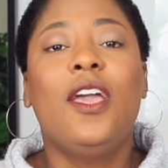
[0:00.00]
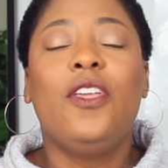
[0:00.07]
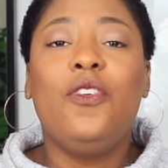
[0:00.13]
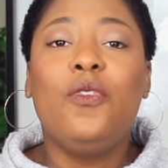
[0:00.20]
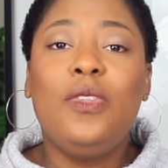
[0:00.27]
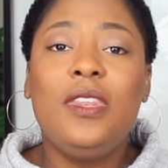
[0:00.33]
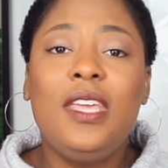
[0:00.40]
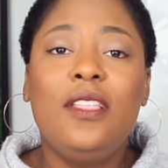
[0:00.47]

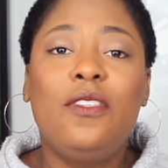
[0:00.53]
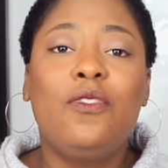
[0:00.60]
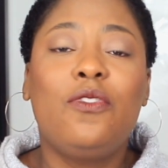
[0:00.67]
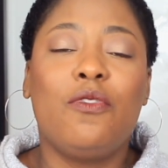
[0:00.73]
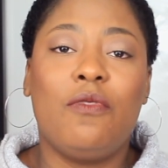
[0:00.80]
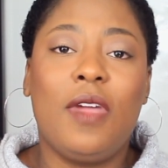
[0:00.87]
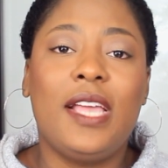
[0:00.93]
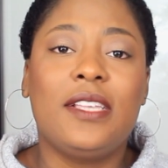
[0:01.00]
You need
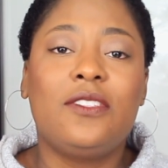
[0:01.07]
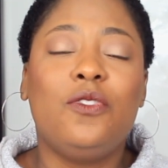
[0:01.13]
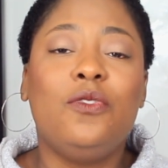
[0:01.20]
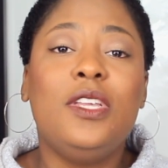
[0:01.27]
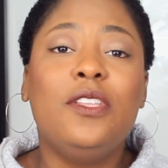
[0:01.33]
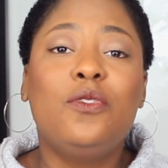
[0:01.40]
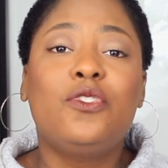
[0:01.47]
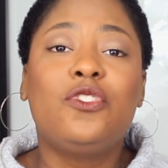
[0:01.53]
to rest. You
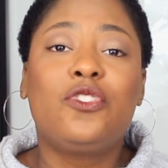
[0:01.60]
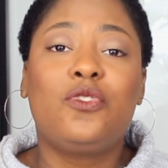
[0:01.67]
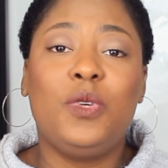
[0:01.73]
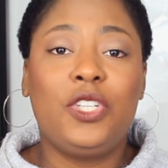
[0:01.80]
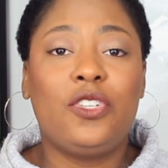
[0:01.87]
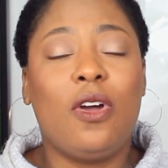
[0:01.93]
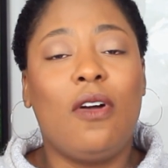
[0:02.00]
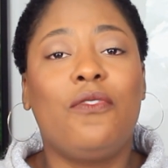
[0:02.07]
need to
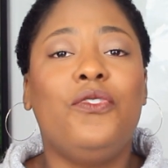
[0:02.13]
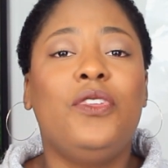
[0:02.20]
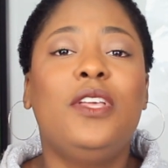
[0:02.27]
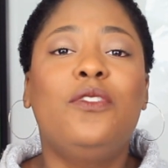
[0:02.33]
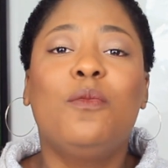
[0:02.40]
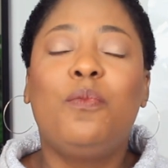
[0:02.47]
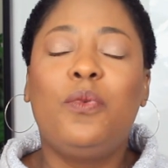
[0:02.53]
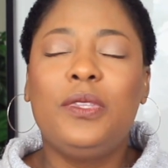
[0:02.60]
switch off. You
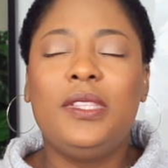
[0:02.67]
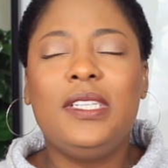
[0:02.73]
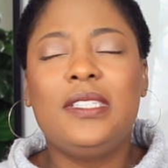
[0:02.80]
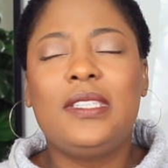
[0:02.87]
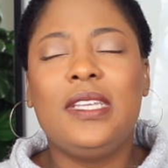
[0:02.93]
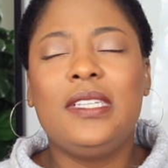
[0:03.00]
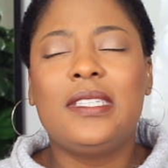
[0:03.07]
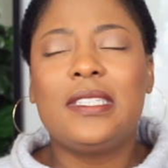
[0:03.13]
need to put these
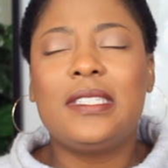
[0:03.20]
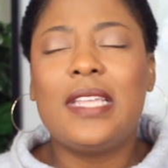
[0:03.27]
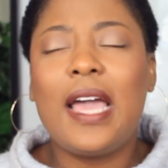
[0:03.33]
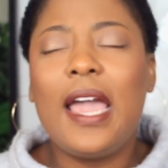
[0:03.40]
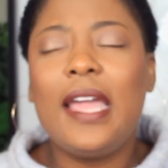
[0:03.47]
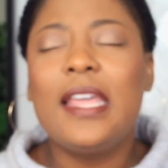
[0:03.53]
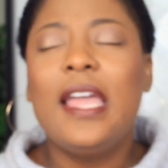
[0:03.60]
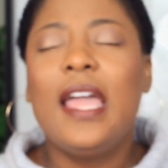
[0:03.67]
things
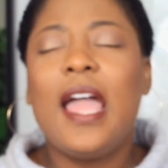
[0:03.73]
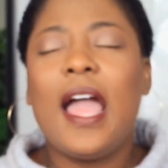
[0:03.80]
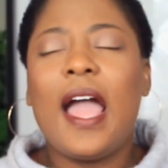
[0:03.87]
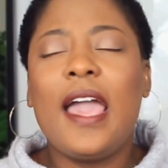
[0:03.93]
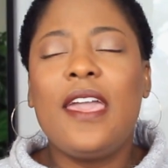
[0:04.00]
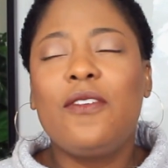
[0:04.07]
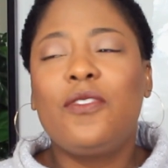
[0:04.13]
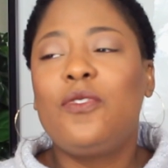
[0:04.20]
aside.
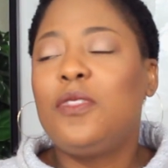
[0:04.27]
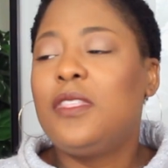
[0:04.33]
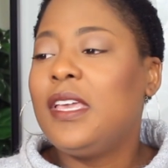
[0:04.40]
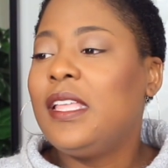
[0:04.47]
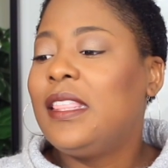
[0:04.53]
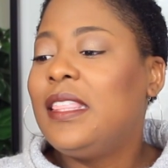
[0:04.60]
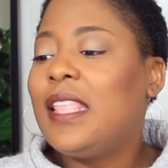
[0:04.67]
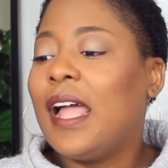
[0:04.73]
I used to
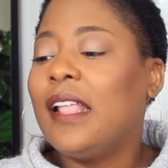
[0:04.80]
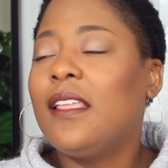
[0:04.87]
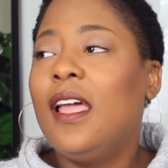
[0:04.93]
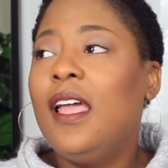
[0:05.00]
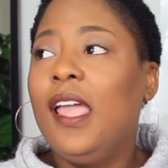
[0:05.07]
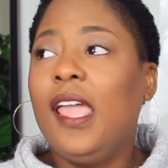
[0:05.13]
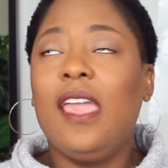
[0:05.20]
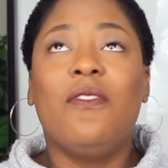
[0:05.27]
think that
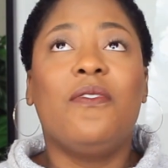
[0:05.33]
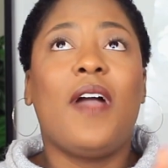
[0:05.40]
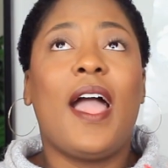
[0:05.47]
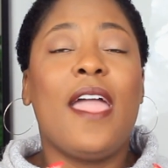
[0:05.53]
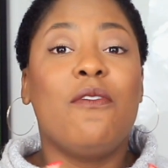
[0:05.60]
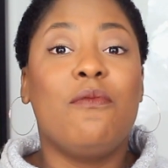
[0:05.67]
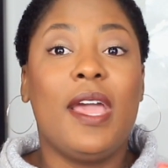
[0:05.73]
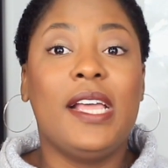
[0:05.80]
if
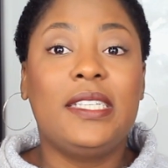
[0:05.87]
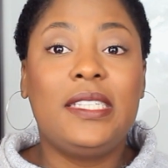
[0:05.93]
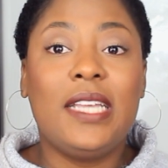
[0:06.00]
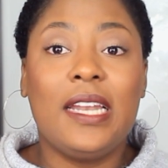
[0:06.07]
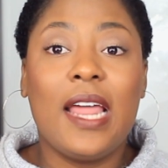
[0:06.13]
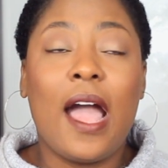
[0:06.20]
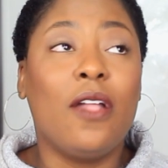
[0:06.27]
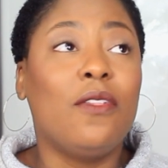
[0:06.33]
I
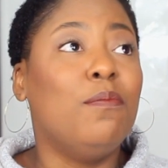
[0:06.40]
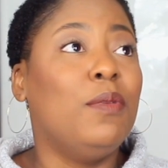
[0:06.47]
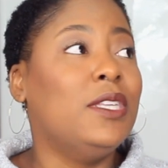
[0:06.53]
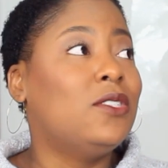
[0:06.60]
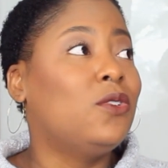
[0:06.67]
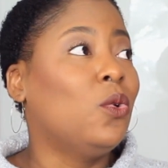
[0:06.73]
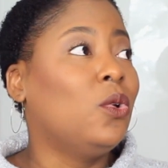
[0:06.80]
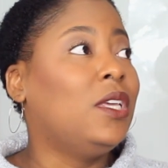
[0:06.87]
rested, I'd be
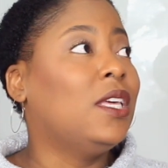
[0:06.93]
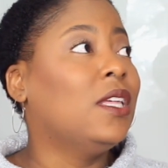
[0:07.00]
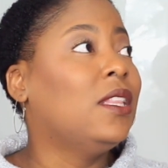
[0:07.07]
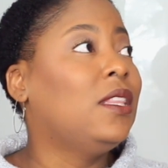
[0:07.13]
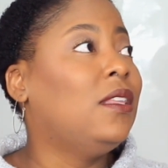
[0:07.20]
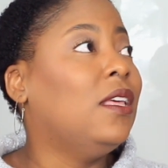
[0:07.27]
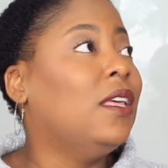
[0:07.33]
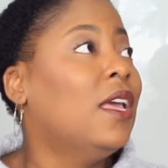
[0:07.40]
so
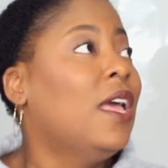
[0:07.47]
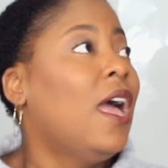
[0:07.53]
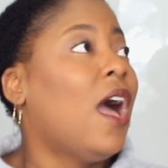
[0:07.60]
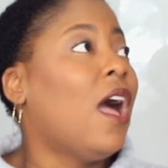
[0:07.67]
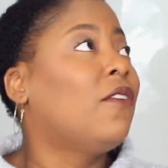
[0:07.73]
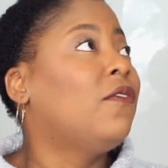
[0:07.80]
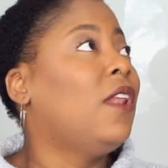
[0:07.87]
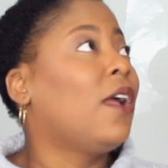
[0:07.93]
guilty.
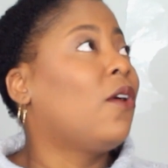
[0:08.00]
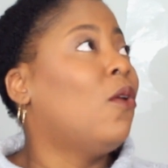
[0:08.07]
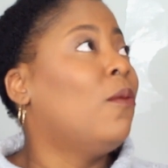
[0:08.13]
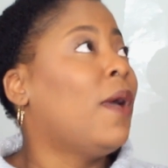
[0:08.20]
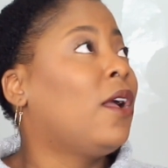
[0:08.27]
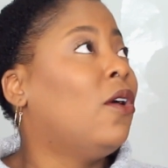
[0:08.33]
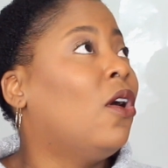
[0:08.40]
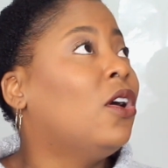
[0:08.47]
I'd feel like, oh
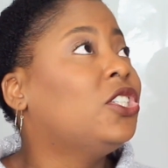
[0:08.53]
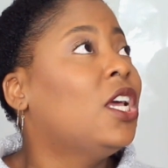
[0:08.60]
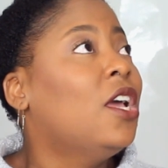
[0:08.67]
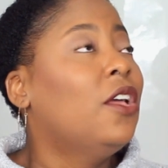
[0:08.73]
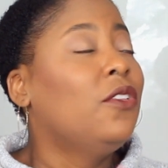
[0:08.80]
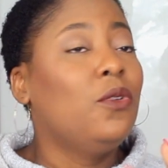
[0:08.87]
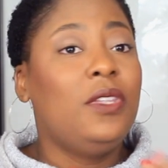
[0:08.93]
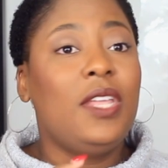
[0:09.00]
my
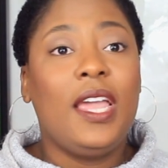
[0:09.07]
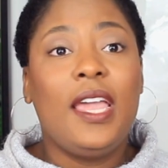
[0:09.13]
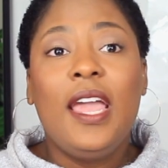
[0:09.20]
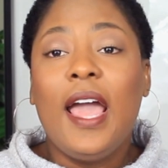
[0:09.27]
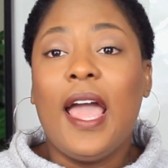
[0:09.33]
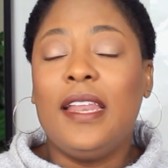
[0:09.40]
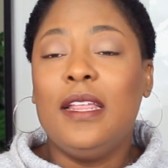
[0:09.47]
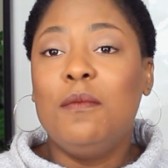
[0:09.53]
gosh, today
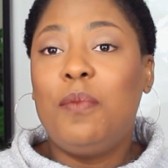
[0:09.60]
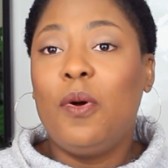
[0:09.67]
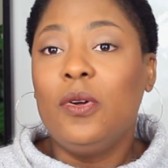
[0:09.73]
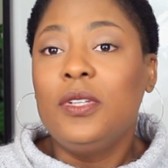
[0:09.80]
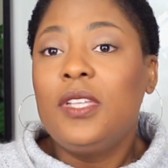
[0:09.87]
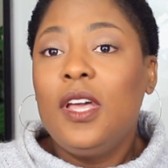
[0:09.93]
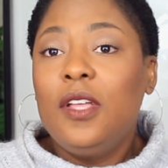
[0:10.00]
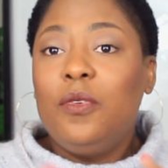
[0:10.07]
I didn't
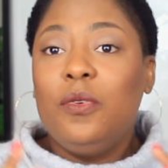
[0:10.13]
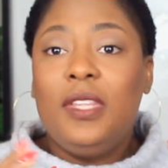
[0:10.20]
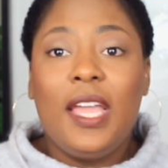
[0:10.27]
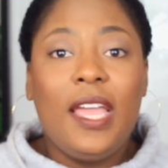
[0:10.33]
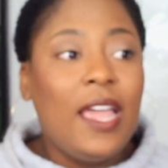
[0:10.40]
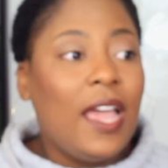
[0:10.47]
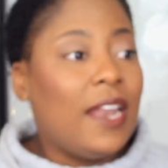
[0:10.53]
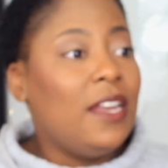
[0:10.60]
post.
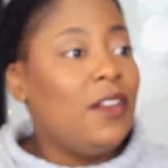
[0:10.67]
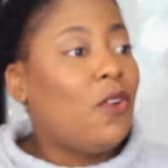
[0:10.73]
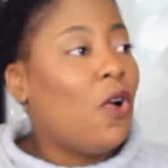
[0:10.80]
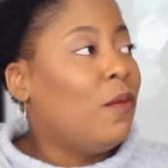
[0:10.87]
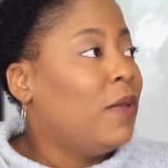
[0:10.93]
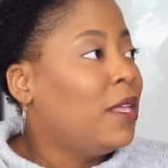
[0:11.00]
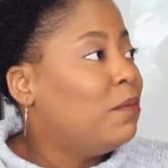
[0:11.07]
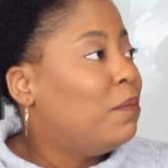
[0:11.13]
Today I didn't
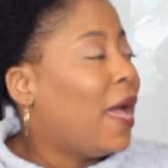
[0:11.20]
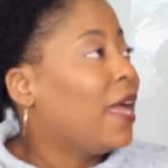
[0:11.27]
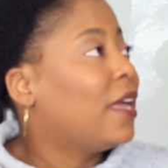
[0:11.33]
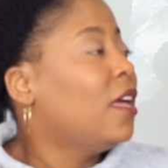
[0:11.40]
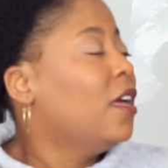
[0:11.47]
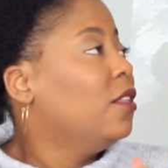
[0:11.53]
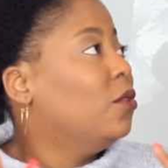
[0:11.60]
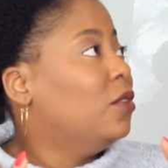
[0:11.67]
comment
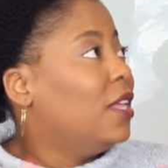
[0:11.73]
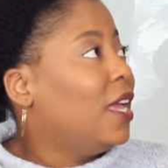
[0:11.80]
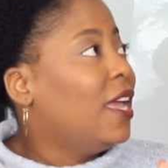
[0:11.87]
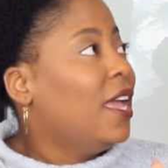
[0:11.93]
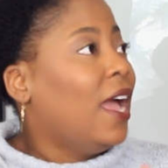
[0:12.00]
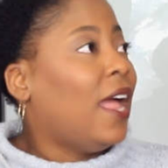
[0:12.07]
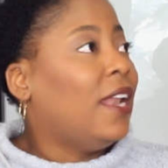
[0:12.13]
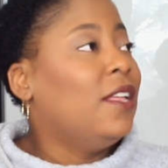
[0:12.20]
back.
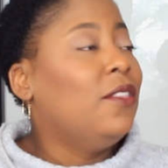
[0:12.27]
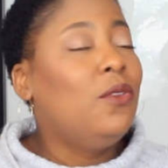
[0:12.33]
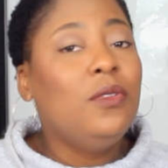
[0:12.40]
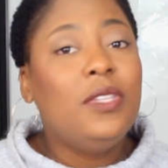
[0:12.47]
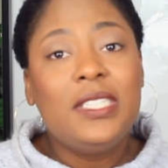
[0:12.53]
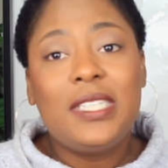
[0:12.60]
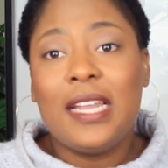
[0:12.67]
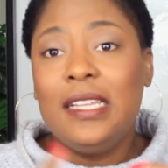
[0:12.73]
Today I didn't do
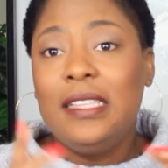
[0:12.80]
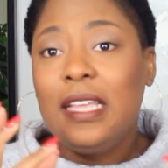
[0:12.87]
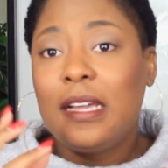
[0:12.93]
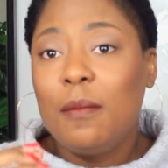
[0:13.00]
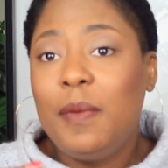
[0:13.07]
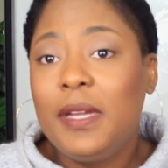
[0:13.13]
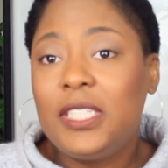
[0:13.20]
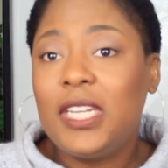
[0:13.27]
this. I didn't take a
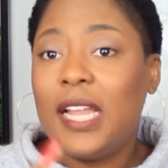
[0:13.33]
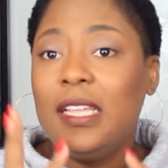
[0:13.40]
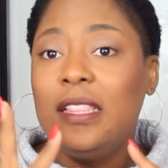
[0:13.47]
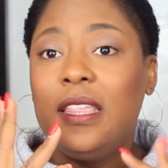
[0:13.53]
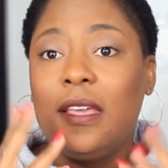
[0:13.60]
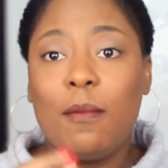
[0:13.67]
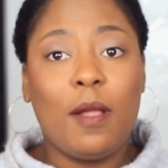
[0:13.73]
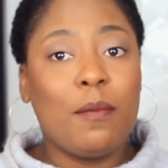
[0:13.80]
picture. I didn't
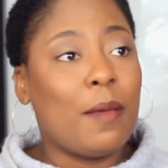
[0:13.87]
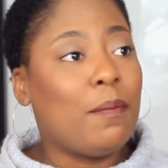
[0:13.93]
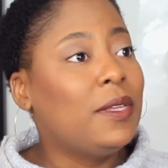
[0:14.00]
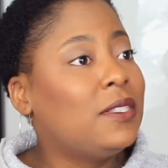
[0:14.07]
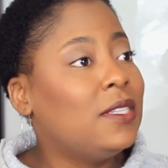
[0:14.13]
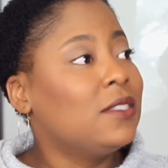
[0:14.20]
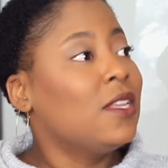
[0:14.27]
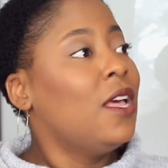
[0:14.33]
think about my
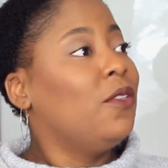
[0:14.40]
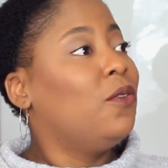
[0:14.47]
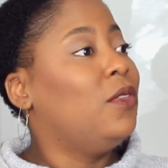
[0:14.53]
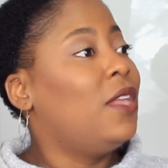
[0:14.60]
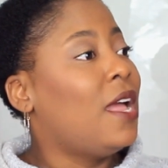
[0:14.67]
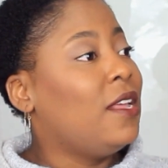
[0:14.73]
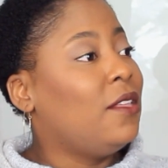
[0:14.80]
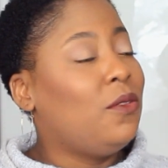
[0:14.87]
business.
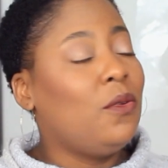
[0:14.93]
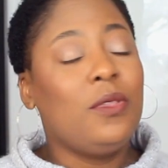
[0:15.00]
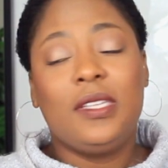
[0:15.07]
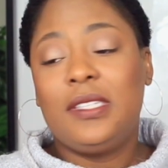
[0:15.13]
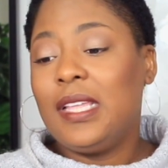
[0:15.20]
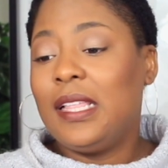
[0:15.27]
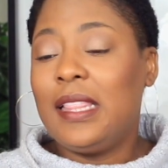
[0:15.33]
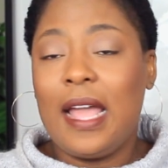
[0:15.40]
Today I didn't do
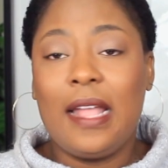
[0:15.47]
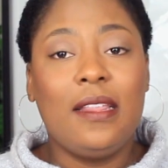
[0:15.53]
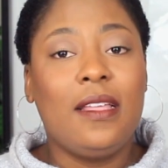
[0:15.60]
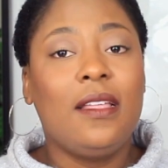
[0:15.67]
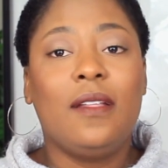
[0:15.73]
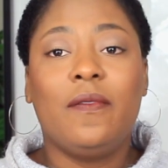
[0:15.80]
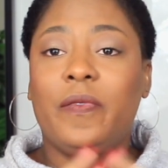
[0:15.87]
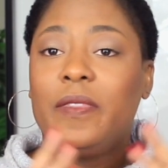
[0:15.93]
this and that.
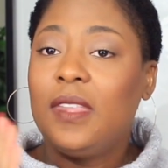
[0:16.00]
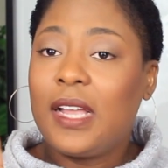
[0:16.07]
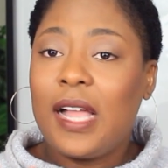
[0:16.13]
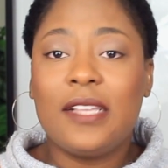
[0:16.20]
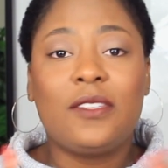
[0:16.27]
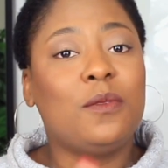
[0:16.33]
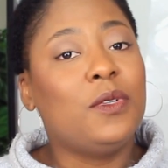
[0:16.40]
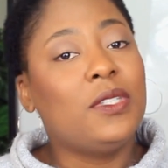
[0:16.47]
The
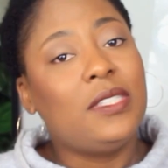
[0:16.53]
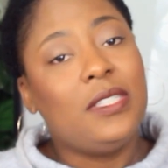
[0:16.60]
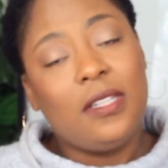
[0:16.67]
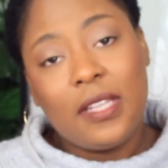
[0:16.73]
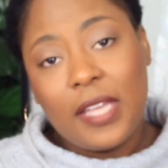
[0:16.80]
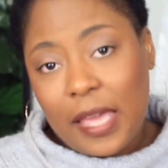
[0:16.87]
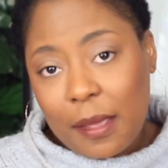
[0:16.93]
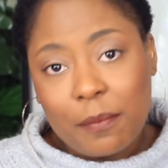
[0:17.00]
customers still
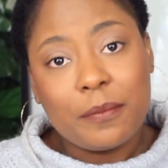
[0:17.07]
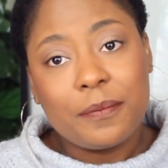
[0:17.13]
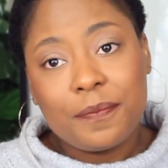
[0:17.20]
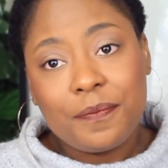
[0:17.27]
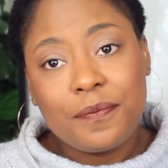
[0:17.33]
came.